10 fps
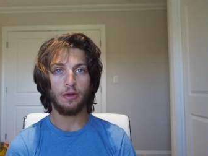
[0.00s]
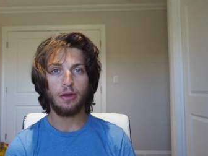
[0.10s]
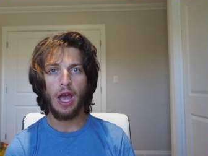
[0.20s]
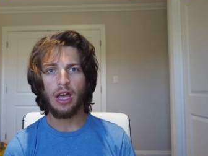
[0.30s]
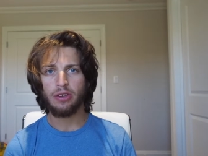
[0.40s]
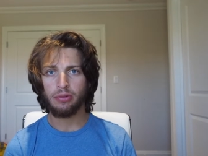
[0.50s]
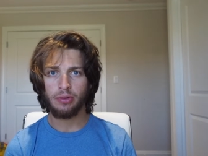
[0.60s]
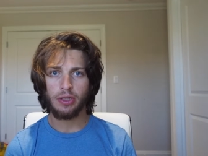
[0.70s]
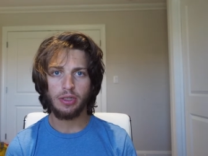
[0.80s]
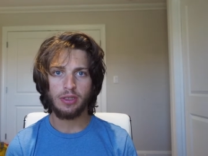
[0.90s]
you guys
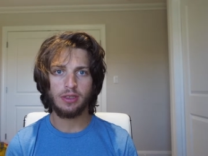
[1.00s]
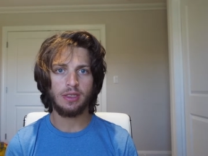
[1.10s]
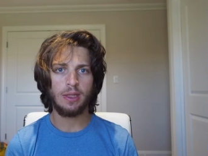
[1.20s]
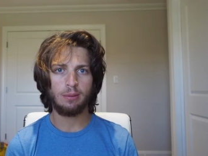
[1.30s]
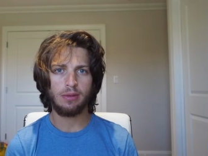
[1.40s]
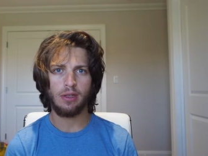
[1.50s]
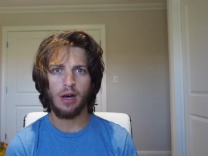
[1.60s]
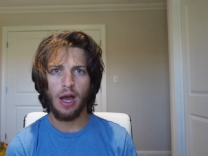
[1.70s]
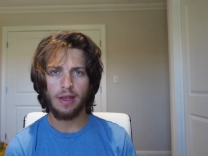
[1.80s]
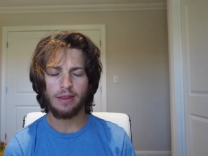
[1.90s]
really seem to
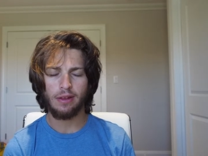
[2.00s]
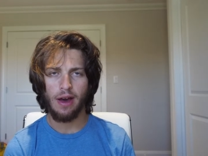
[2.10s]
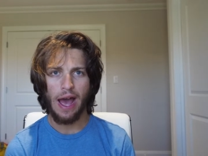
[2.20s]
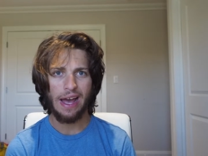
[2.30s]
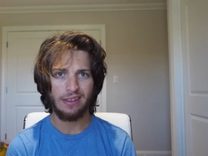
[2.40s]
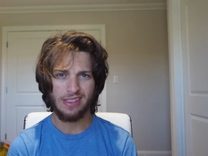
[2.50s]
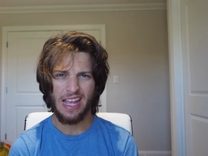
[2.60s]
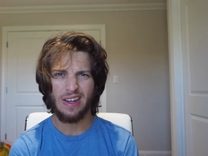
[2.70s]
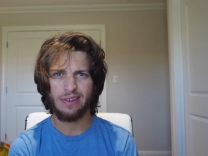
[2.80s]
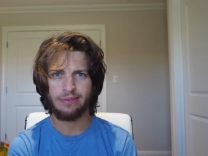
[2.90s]
like the last
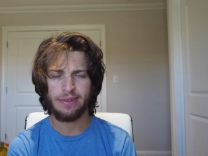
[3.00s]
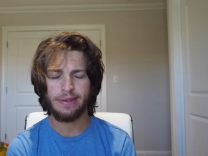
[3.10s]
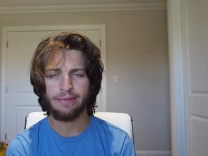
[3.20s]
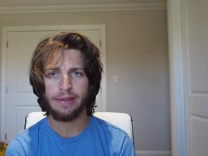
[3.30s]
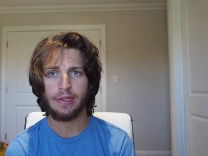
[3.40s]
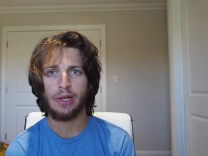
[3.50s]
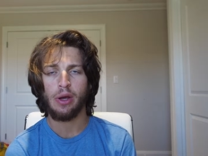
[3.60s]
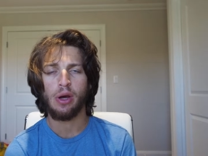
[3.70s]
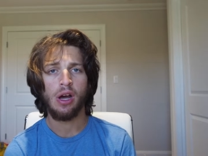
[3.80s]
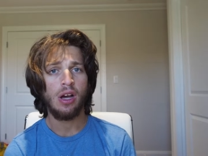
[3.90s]
N F T
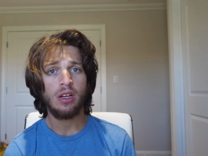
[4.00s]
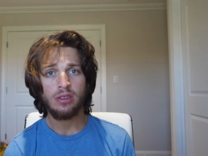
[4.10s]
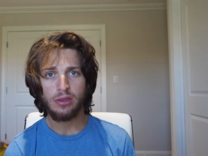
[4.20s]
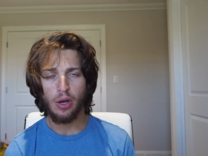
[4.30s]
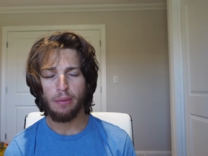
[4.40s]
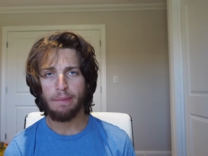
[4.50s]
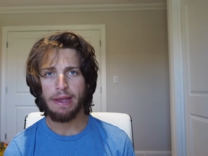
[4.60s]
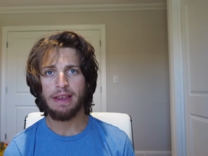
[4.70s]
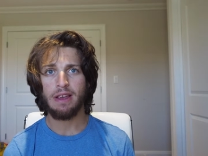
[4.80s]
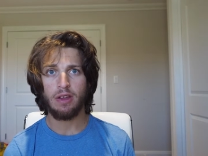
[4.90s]
video, so I'm
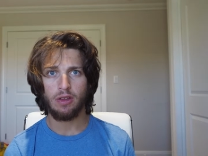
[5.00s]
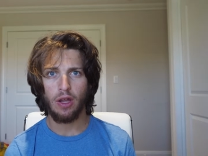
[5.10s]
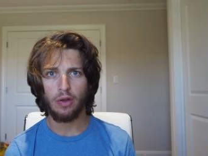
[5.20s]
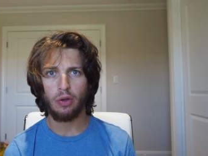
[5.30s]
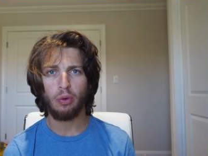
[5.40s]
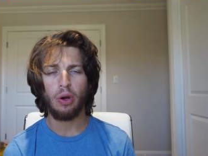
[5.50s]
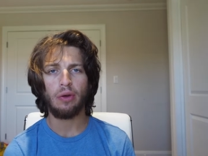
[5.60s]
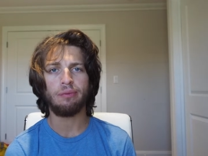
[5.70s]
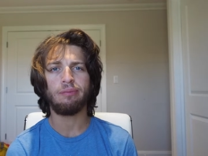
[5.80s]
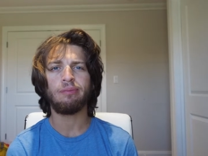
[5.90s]
making another
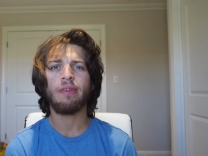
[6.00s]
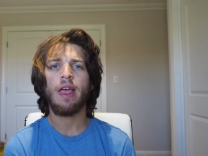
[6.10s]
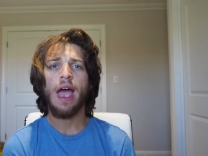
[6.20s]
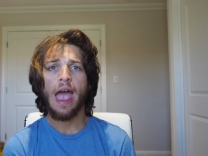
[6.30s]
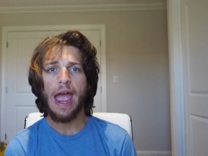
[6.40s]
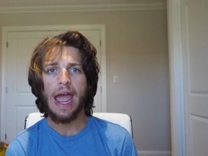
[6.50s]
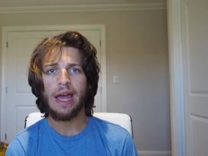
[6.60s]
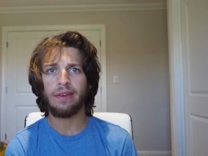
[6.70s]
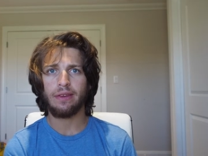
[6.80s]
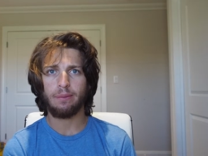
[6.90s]
one.
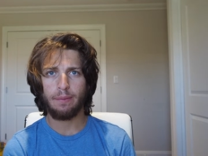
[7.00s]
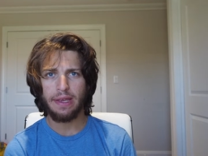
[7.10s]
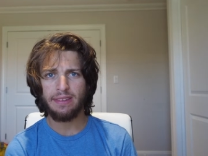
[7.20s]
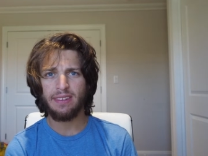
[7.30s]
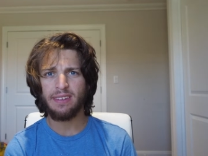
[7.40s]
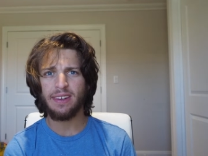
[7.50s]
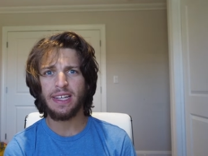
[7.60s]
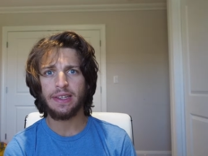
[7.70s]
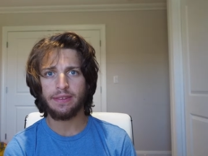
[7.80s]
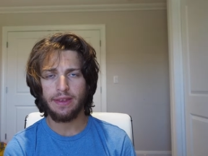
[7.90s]
And
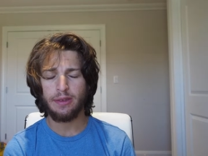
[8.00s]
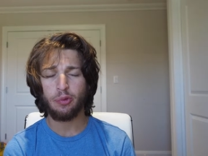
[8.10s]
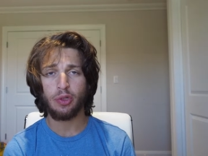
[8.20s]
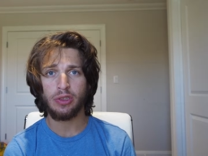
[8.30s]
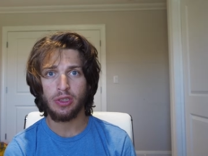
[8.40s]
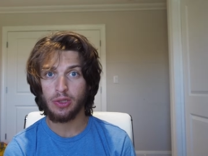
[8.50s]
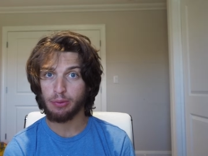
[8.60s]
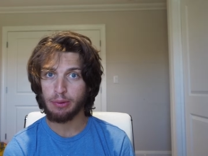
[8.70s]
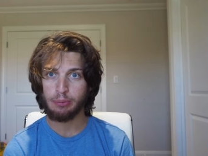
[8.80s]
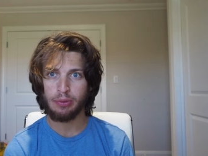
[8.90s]
basically this one's going to
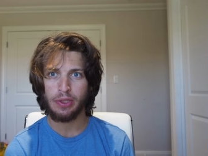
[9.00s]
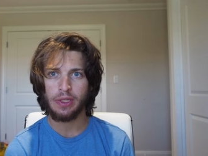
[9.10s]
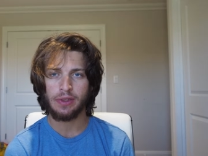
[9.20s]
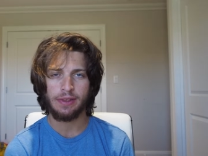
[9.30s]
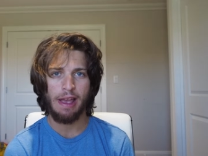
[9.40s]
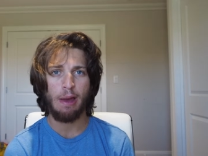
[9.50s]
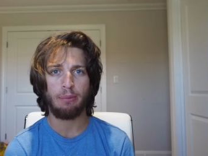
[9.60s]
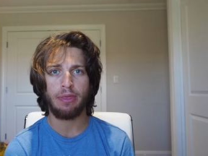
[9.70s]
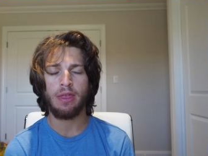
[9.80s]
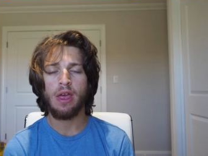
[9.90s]
be pretty in
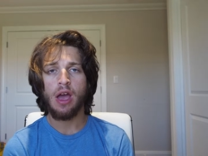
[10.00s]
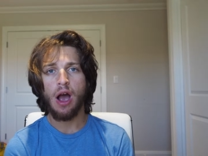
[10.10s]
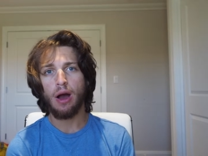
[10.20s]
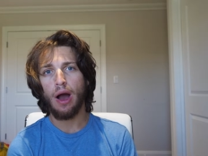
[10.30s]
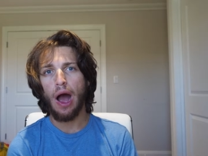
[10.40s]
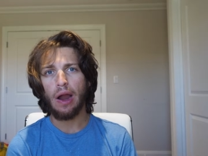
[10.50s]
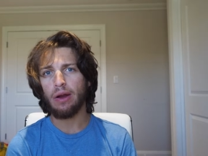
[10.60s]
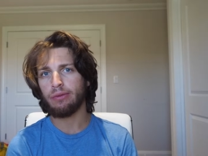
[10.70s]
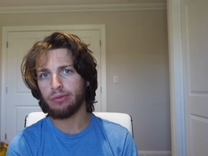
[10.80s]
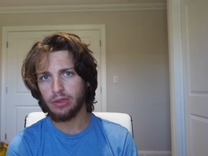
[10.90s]
depth. A
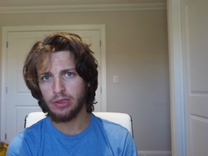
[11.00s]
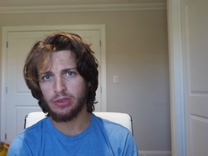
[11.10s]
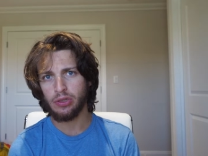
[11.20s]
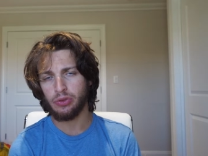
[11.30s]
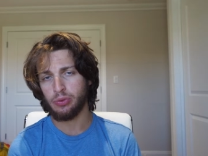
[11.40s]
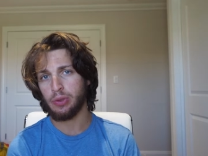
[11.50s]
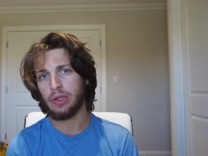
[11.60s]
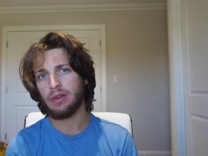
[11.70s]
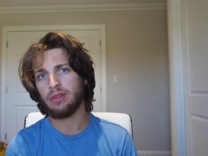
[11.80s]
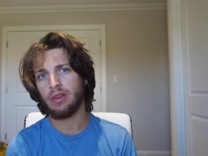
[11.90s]
lot of research
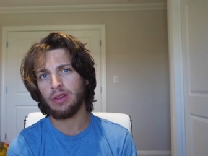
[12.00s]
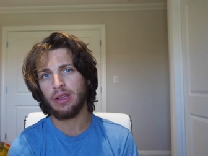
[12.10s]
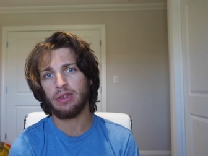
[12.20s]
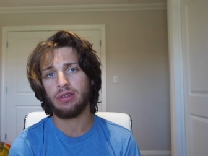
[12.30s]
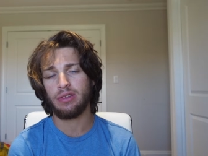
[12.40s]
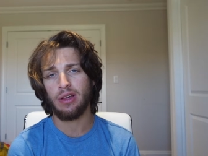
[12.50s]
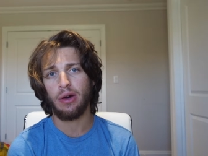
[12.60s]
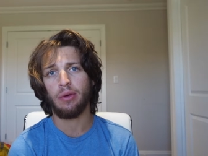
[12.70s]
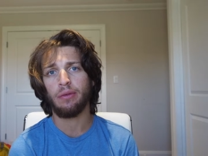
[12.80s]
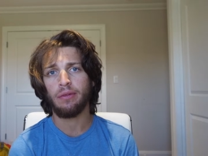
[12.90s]
went into this,
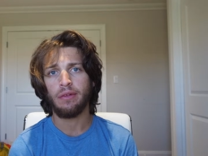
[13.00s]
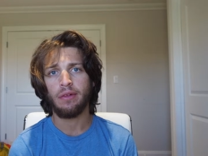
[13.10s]
so,